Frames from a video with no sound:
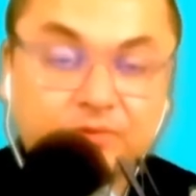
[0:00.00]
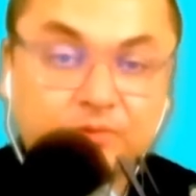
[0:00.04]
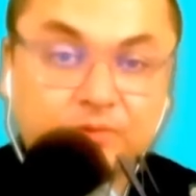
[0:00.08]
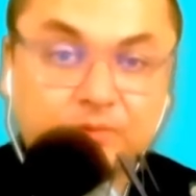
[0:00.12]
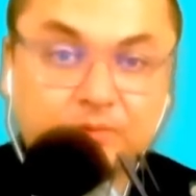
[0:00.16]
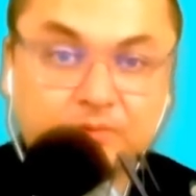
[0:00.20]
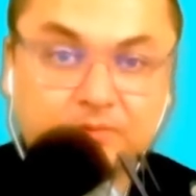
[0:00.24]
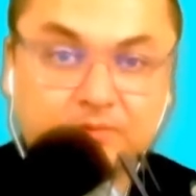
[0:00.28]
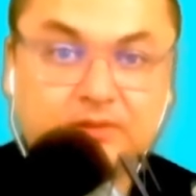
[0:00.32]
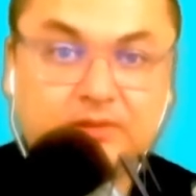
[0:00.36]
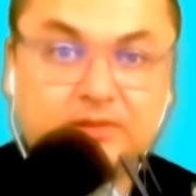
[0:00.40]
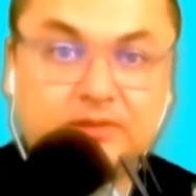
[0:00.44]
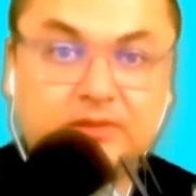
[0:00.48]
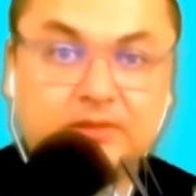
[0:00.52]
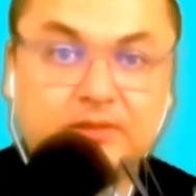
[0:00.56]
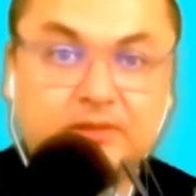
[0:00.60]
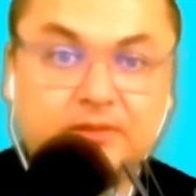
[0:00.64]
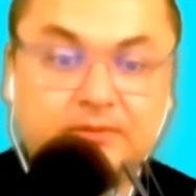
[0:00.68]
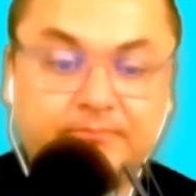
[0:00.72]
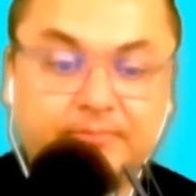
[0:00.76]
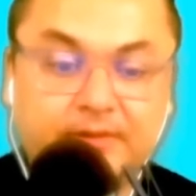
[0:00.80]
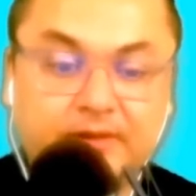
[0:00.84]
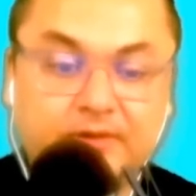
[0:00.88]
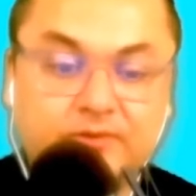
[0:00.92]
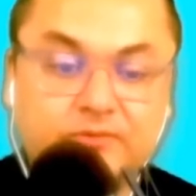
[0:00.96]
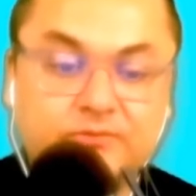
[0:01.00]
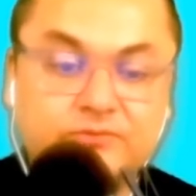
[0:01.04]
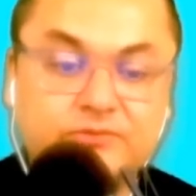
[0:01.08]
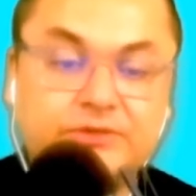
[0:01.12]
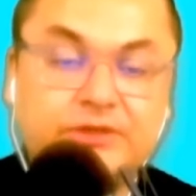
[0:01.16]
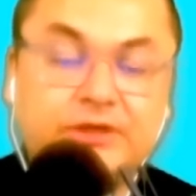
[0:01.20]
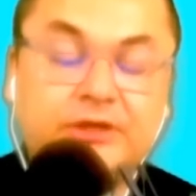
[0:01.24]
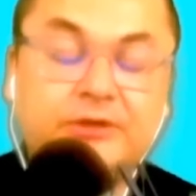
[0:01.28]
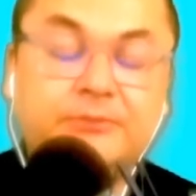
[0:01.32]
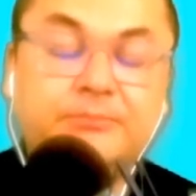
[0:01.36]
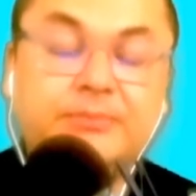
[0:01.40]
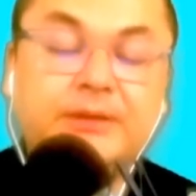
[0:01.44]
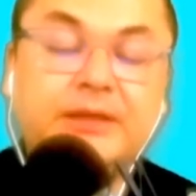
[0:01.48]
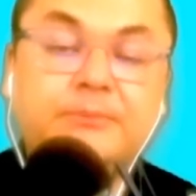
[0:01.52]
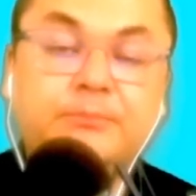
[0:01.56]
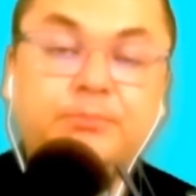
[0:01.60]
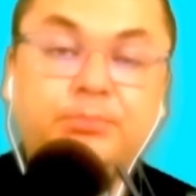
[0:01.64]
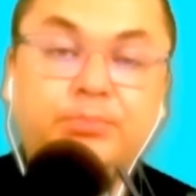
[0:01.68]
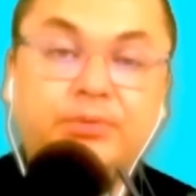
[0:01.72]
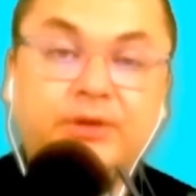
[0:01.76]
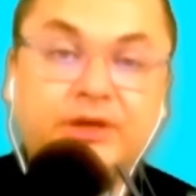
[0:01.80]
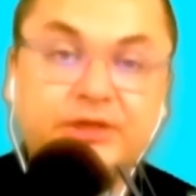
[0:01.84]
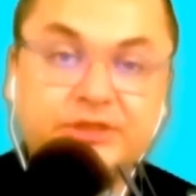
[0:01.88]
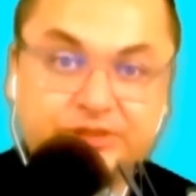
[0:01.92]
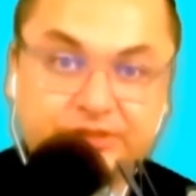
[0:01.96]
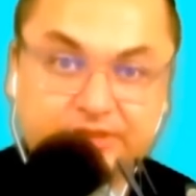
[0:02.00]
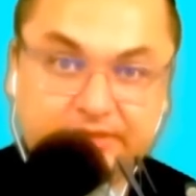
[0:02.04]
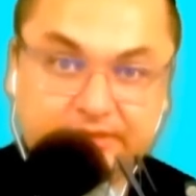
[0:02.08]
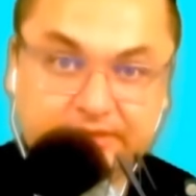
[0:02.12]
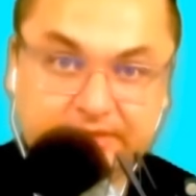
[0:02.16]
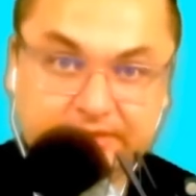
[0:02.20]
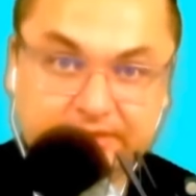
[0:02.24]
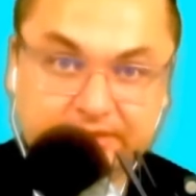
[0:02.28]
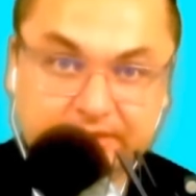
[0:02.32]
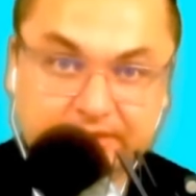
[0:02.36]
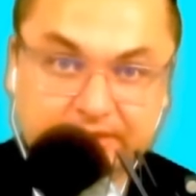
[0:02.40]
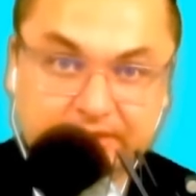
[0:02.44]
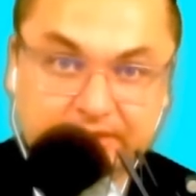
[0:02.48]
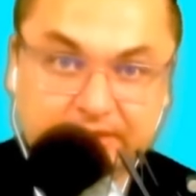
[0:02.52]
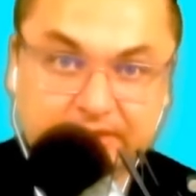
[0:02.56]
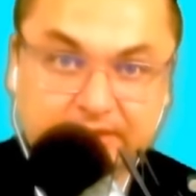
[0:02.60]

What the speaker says: to, because they're being pressured.